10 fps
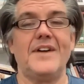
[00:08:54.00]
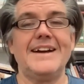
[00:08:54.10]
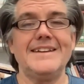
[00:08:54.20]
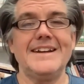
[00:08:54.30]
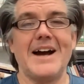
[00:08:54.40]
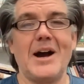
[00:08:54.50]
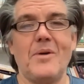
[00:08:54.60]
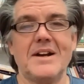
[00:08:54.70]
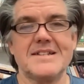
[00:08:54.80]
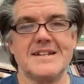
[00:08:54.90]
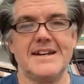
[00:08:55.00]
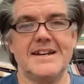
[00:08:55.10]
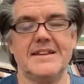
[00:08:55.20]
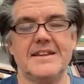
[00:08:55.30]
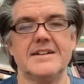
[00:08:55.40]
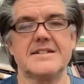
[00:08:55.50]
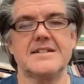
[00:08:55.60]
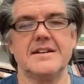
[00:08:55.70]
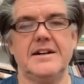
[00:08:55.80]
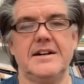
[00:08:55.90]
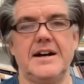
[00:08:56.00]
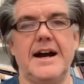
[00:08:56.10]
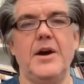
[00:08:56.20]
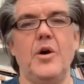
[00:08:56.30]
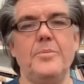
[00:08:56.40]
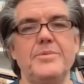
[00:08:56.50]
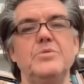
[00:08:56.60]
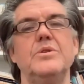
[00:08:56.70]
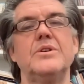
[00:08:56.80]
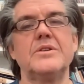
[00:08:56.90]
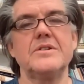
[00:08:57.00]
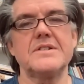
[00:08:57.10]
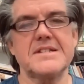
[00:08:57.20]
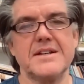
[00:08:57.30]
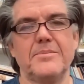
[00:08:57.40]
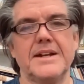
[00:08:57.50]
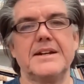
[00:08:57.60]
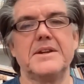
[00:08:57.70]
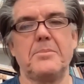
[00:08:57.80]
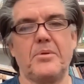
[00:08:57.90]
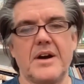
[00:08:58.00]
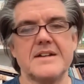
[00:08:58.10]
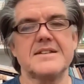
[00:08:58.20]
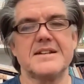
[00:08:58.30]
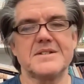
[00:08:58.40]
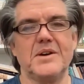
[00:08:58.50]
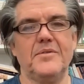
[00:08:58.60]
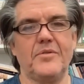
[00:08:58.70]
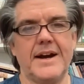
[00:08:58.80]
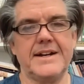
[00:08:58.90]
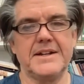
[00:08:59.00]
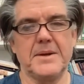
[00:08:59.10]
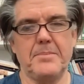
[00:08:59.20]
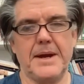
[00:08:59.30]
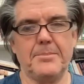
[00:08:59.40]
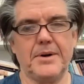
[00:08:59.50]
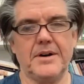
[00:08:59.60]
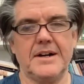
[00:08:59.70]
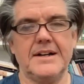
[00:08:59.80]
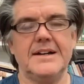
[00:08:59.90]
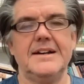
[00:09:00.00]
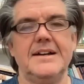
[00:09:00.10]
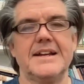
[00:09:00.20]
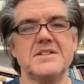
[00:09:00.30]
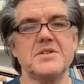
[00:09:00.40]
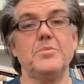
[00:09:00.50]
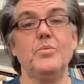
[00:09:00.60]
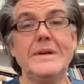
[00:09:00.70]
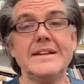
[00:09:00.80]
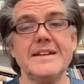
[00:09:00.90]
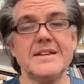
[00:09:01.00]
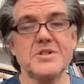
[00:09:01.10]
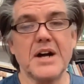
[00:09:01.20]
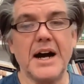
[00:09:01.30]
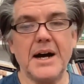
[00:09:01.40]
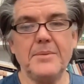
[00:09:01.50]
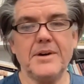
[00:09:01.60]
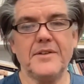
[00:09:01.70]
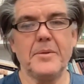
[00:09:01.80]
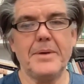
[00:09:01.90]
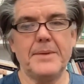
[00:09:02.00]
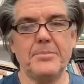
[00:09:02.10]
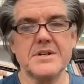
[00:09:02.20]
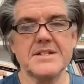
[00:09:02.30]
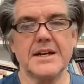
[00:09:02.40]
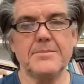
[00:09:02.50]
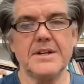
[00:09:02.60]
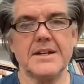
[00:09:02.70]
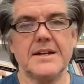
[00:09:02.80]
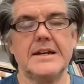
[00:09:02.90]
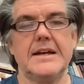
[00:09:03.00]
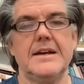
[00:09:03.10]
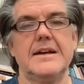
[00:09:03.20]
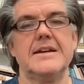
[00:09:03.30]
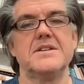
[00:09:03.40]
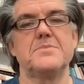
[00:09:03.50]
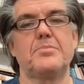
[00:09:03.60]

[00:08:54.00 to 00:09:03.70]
Finally, I want to say that I hope you learn something in the process of writing the paper. That's really the job of the paper assignment, is